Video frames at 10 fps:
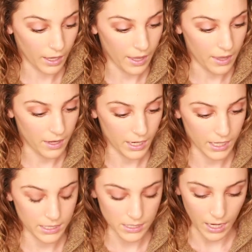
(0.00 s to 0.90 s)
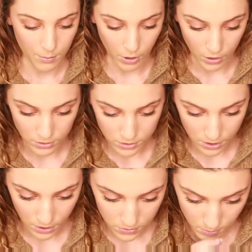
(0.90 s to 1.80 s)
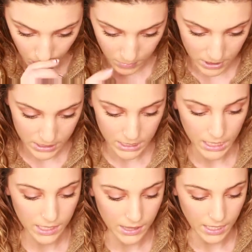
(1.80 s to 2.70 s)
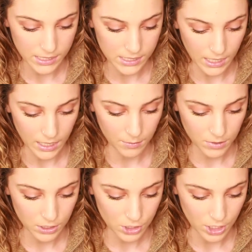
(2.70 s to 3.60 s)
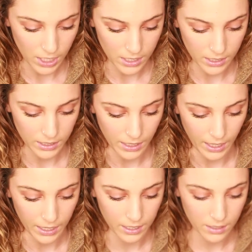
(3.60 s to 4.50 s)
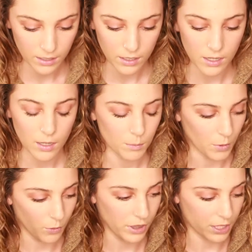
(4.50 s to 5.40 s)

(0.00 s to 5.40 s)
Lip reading: And I'm gonna take that same shade again, but with